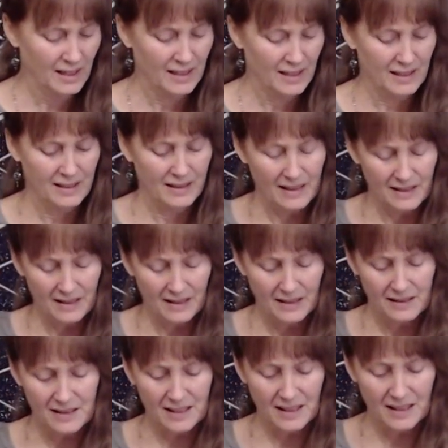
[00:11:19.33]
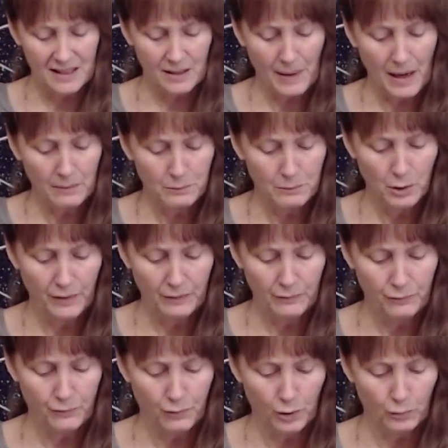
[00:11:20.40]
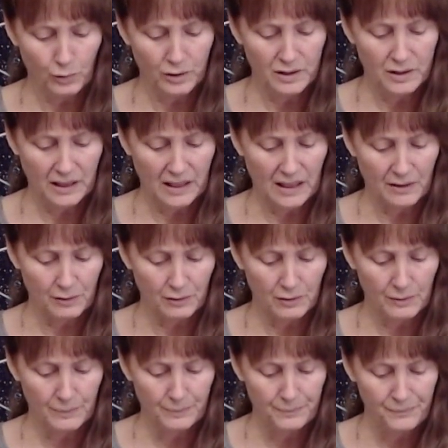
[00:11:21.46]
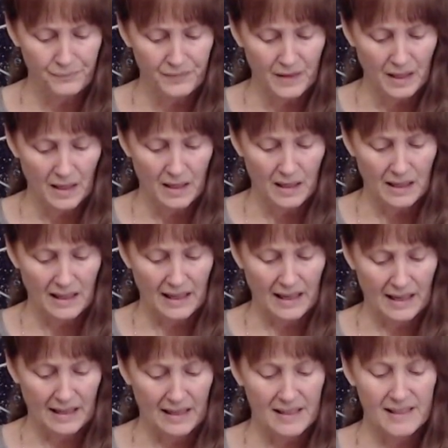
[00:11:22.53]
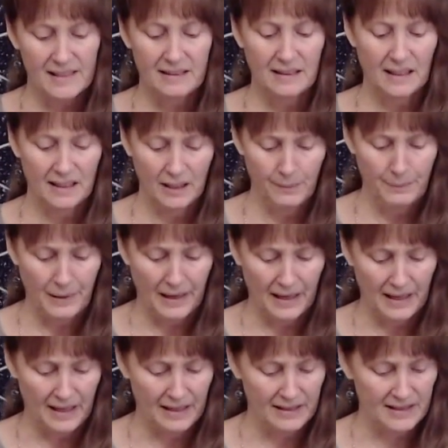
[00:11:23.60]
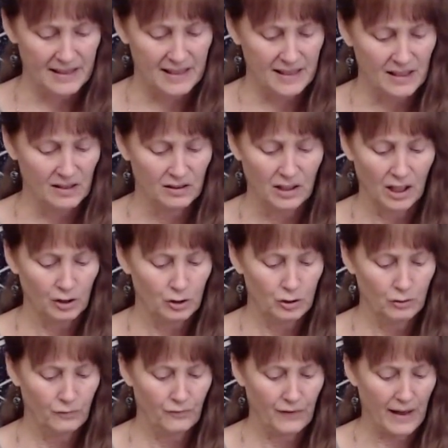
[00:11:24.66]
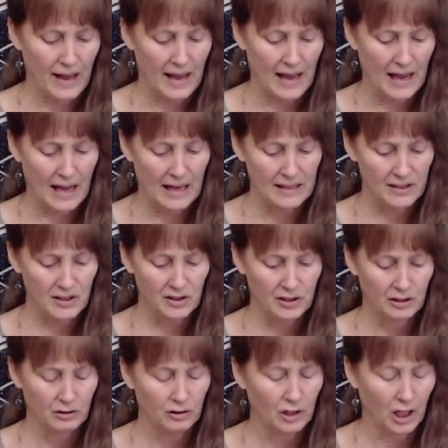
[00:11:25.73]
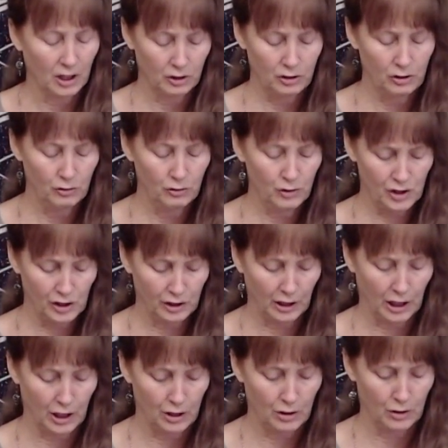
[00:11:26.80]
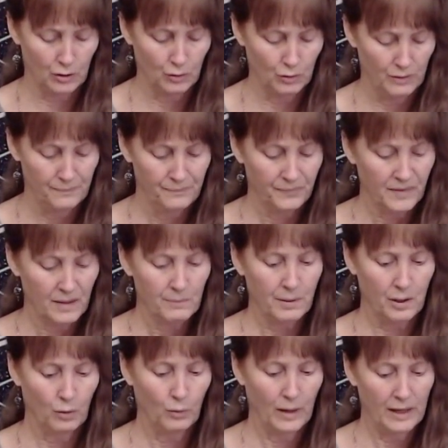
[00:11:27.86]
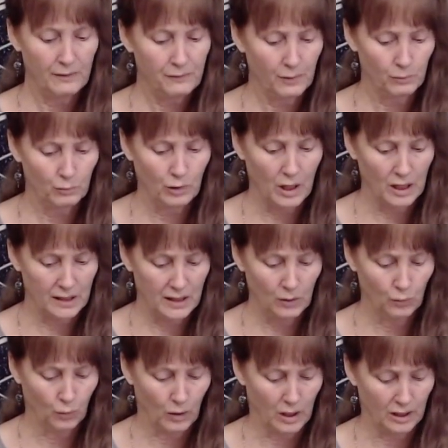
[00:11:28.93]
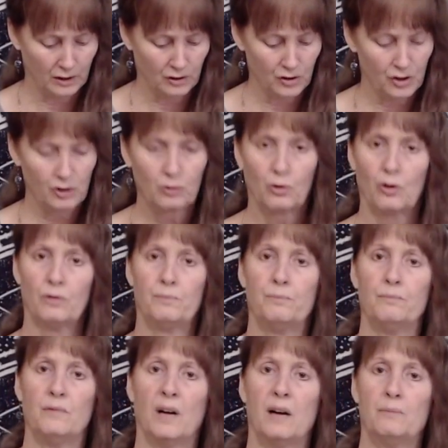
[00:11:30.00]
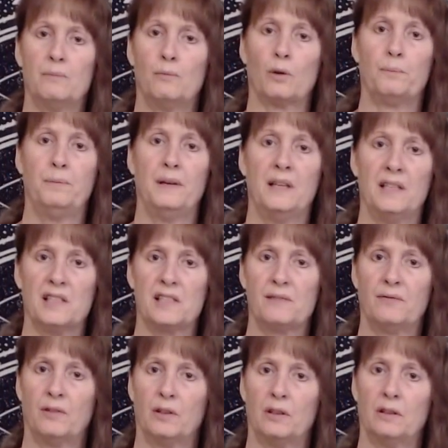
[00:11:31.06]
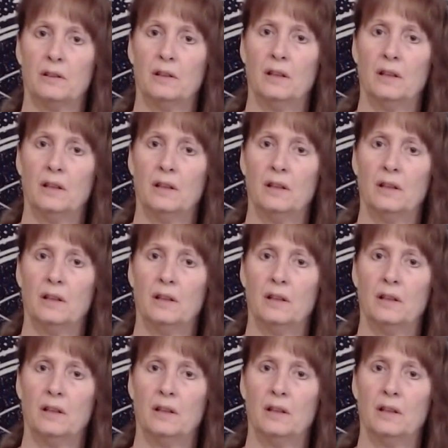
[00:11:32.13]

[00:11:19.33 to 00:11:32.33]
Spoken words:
It's about moving forward together at a steady pace, not too fast, not too slow, but away from rocky waters toward a more peaceful